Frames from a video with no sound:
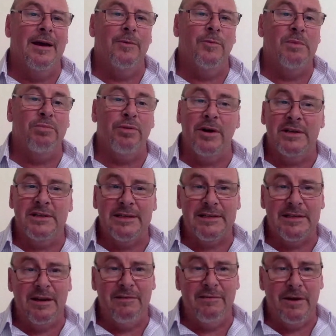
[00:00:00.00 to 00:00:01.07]
We
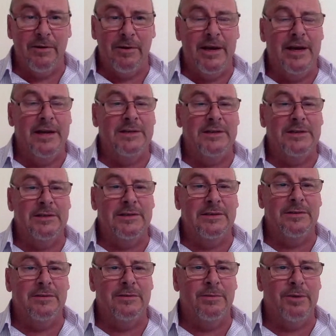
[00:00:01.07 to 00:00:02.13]
process any variations
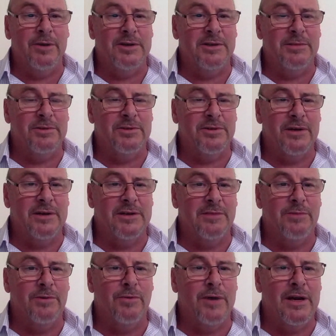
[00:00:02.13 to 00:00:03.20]
to apprenticeship and
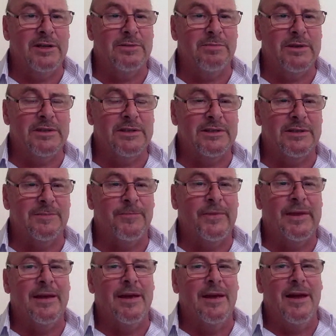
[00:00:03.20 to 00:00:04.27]
traineeship arrangements.
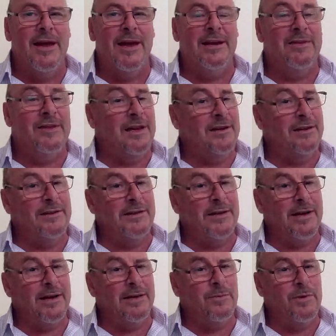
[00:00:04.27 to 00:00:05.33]
And at the end of the
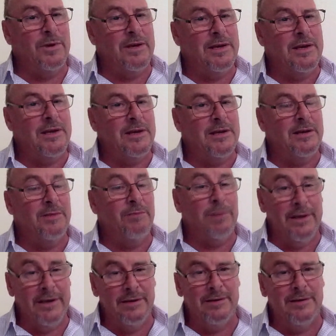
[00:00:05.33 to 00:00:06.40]
day, we
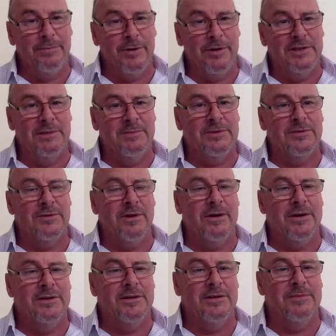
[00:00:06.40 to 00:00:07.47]
complete apprenticeships and
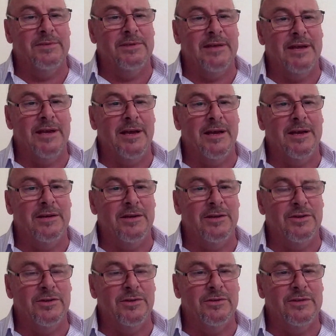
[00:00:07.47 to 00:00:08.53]
traineeships and
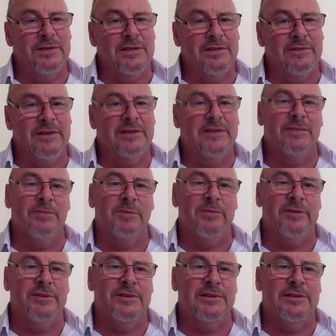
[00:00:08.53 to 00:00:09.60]
issue certificates of
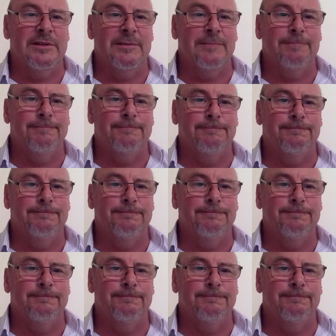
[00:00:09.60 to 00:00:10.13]
proficiency.